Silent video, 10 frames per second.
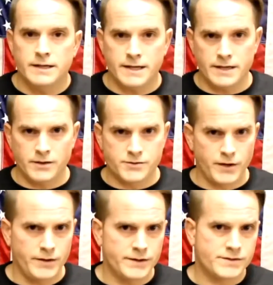If the
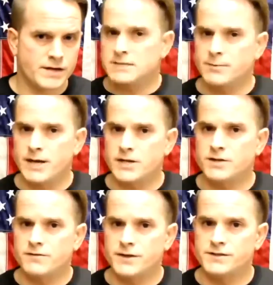flat Earth model were
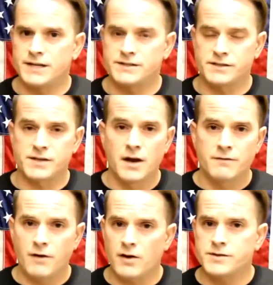correct,
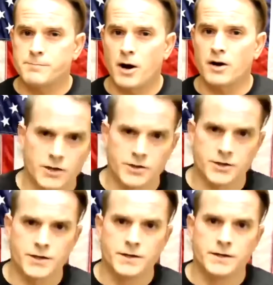and Australia is
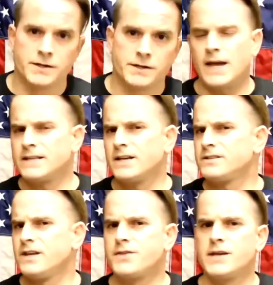larger, that
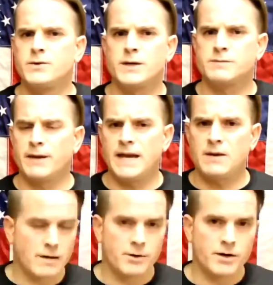does nothing to explain
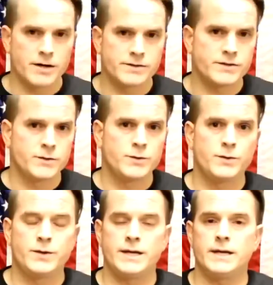summer is due
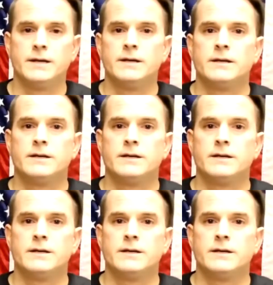to the